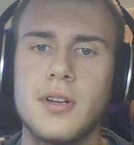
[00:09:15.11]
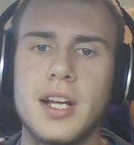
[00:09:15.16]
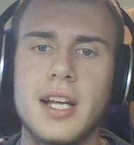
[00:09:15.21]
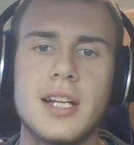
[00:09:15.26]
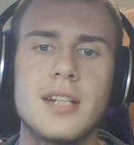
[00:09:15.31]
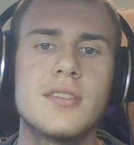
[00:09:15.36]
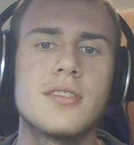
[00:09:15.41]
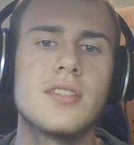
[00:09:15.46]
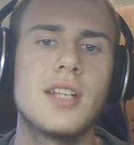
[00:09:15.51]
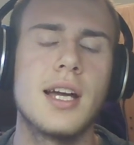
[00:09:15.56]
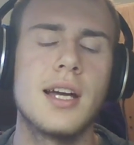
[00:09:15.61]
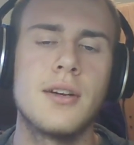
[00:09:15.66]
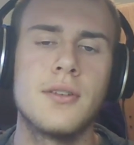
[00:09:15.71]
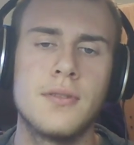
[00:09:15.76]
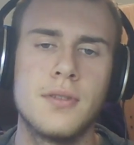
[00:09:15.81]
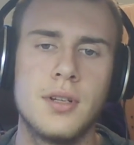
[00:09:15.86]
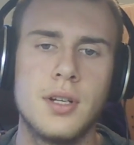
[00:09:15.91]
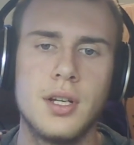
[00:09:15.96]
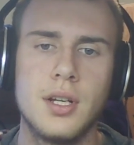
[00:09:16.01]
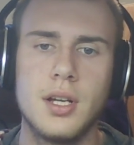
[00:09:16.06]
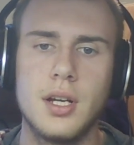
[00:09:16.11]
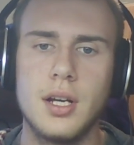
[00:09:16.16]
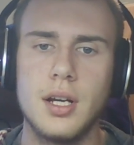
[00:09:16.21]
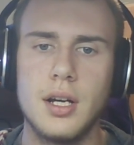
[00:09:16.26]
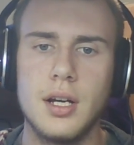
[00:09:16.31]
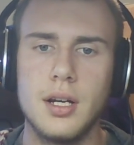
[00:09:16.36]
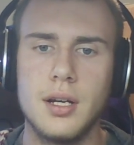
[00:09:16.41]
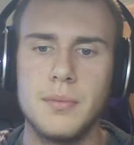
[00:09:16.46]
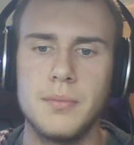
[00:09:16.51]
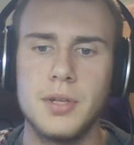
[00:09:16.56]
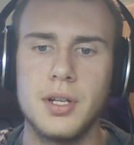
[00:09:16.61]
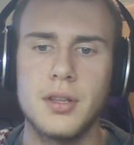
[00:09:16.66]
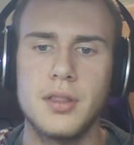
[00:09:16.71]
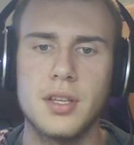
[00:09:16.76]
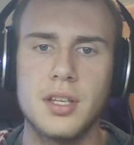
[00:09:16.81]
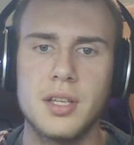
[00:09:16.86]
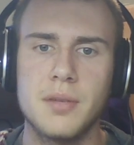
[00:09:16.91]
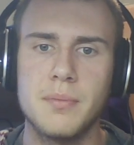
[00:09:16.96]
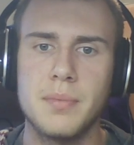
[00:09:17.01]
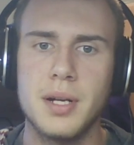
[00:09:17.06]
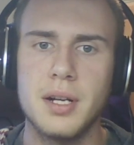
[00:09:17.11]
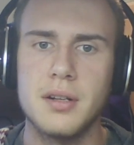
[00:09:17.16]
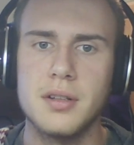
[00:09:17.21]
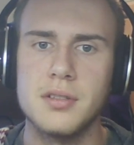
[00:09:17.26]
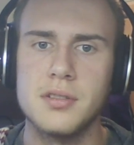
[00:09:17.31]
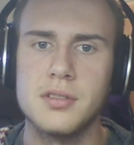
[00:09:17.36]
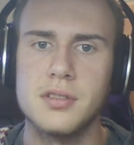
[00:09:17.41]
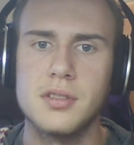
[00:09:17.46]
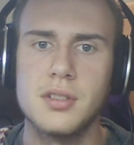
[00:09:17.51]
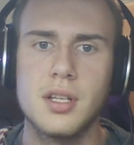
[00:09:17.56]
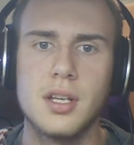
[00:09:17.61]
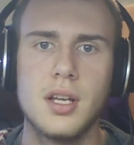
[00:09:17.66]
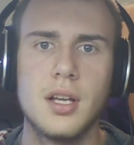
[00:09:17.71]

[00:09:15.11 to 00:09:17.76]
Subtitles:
hands down. Nothing compares.